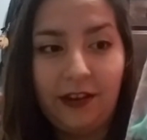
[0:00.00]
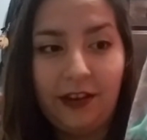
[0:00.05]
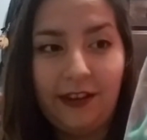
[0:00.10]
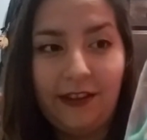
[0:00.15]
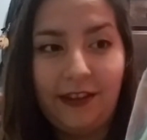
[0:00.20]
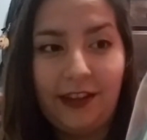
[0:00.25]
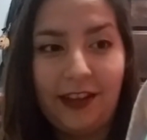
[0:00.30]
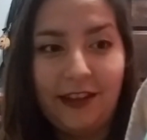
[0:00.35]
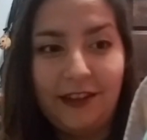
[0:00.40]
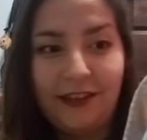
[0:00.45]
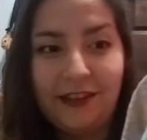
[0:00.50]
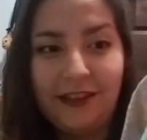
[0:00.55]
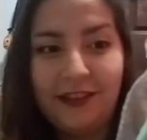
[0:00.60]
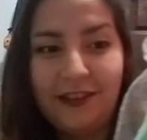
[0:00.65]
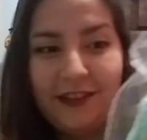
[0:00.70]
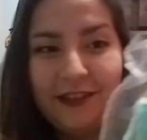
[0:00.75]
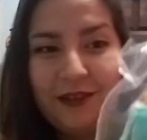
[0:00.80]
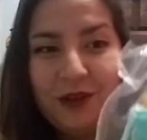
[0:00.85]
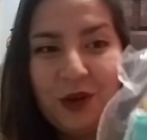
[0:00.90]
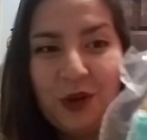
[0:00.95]
And that's
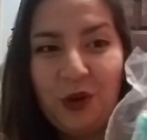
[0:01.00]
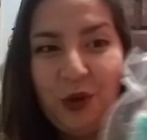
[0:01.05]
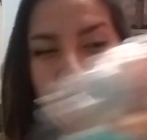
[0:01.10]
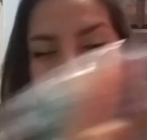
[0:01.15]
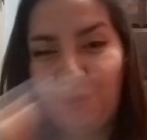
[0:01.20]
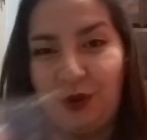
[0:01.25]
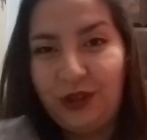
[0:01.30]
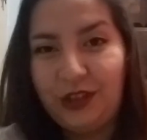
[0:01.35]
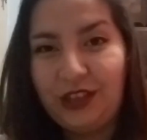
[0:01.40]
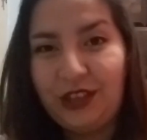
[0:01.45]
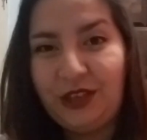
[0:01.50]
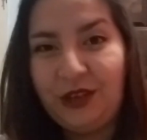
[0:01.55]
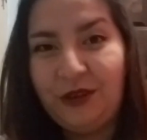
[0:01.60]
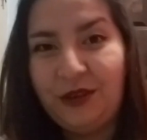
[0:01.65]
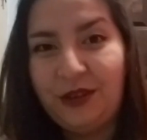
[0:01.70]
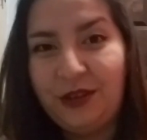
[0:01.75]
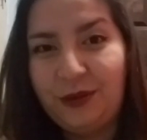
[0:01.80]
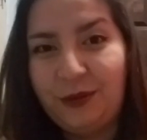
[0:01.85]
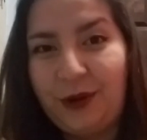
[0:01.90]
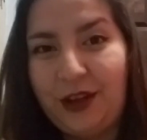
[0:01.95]
really cute
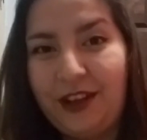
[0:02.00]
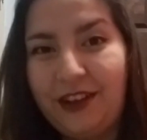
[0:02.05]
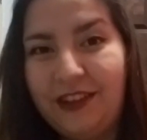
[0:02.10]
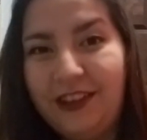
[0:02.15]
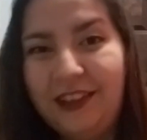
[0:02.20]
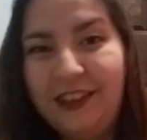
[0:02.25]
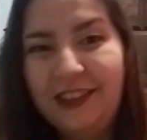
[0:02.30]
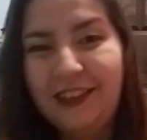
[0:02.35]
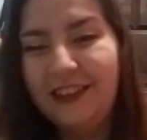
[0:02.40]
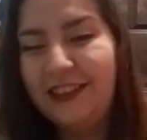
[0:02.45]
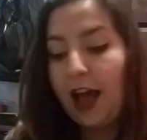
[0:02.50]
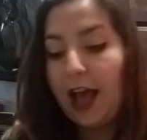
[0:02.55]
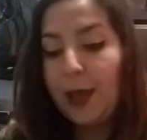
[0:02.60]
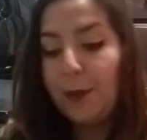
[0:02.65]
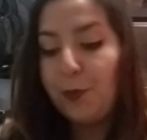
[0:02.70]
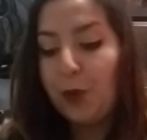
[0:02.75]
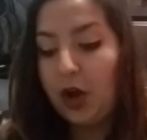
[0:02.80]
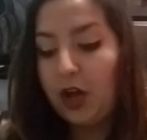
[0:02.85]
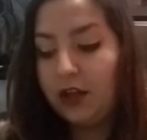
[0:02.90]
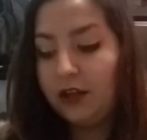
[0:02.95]
as well. I
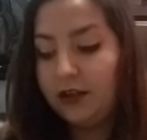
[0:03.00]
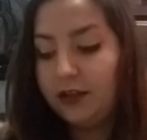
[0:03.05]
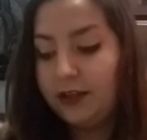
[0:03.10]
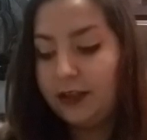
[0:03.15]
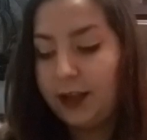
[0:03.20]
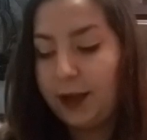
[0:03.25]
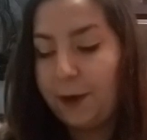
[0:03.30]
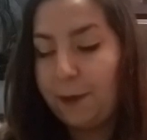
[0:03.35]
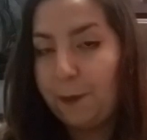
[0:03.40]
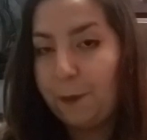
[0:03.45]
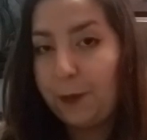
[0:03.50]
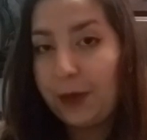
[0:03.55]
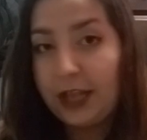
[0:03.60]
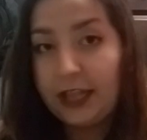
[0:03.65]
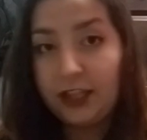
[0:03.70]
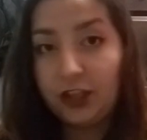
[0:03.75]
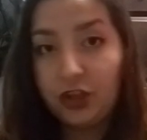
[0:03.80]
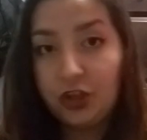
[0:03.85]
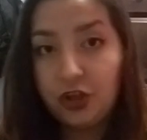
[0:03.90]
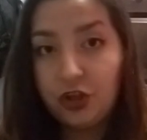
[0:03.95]
bought some
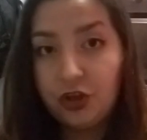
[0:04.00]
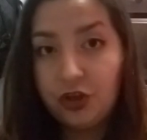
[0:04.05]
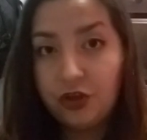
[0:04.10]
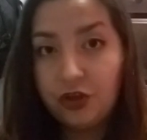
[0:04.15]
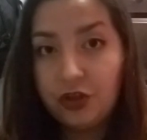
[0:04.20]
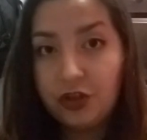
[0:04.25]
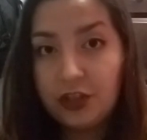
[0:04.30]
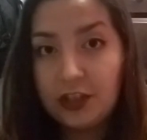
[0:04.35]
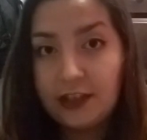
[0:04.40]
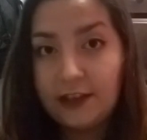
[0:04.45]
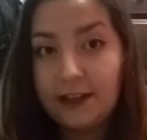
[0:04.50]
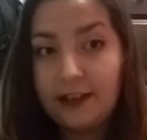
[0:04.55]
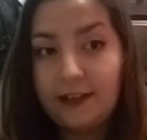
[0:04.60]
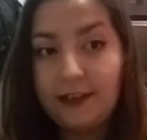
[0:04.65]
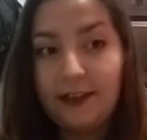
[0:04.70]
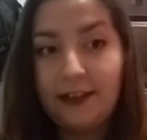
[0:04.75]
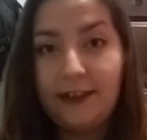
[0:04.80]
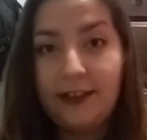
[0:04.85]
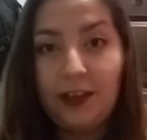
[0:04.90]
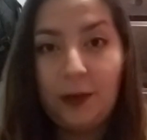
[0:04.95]
pencils because, as
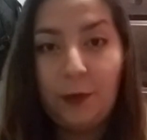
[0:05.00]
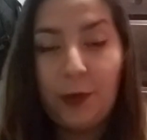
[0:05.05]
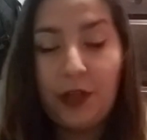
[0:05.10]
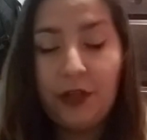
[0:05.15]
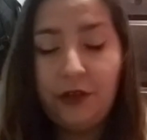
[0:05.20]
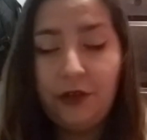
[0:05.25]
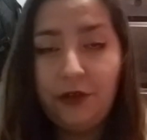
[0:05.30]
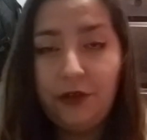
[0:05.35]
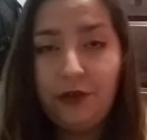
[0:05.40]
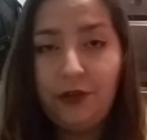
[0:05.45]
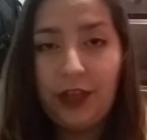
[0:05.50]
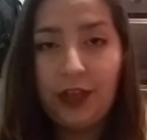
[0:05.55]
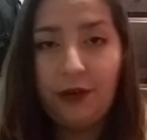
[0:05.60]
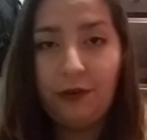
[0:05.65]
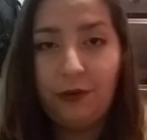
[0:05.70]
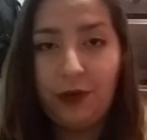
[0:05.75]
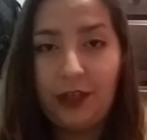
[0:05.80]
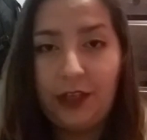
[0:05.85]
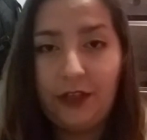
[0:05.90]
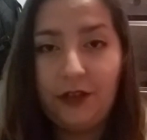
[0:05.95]
I said, pencils
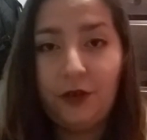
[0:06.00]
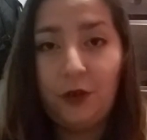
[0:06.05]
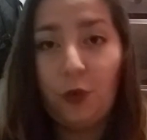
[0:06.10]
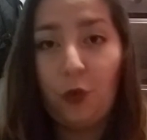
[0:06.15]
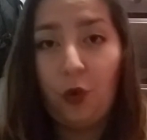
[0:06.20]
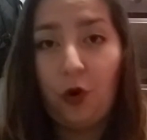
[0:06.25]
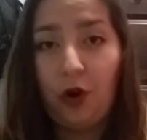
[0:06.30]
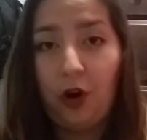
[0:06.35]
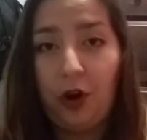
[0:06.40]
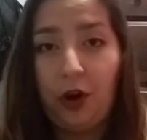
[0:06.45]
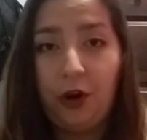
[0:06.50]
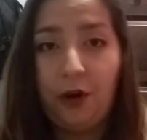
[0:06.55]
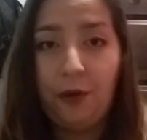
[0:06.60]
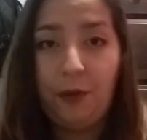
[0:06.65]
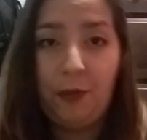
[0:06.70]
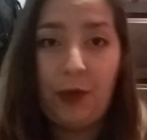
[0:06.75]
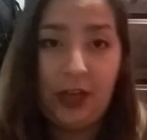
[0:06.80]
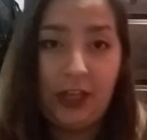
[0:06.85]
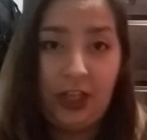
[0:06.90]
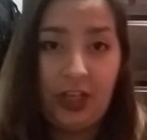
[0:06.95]
and rings were
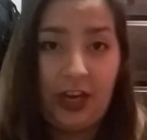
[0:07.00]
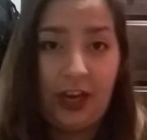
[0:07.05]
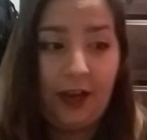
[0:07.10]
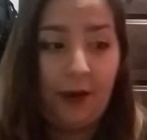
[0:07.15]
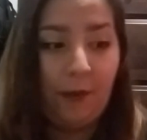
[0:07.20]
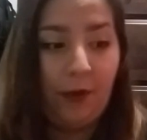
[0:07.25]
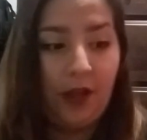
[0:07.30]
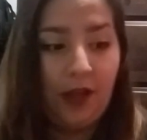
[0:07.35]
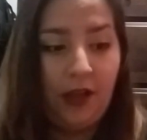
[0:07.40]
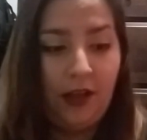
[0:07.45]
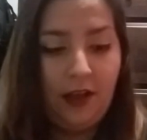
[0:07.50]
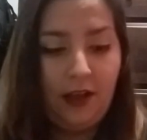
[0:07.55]
my jam.